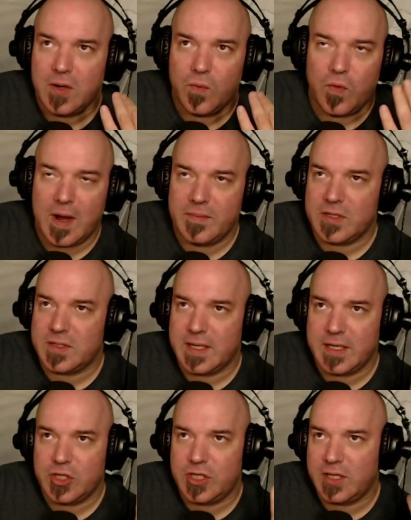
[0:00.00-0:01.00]
where I'm just
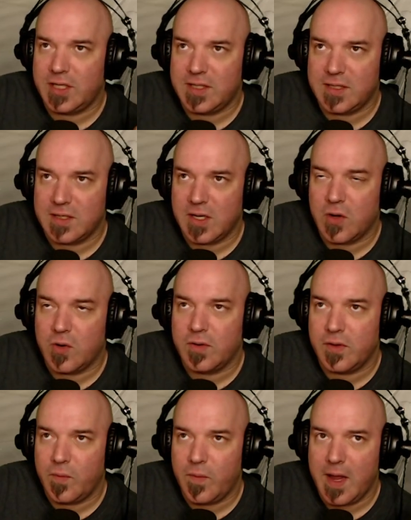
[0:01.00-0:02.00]
like, shit, this isn't
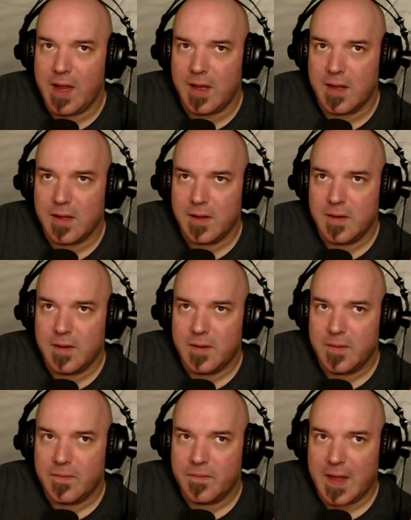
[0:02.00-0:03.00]
going the way
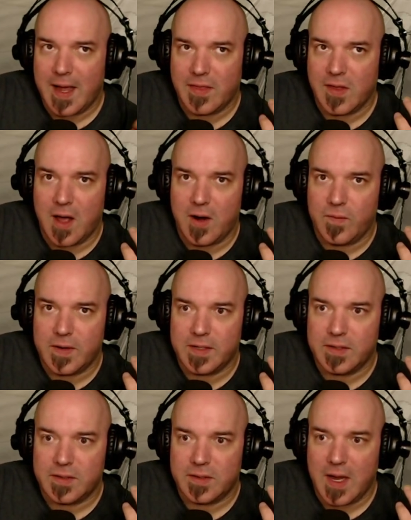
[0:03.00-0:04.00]
I thought it
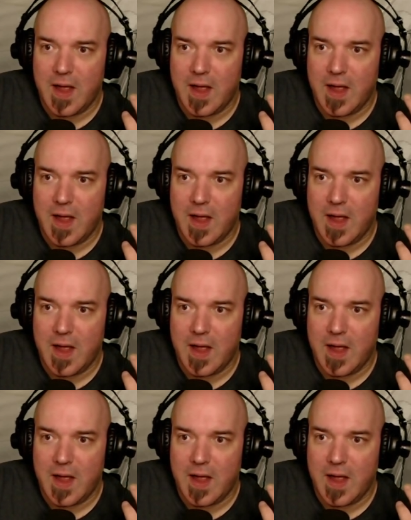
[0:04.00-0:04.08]
was.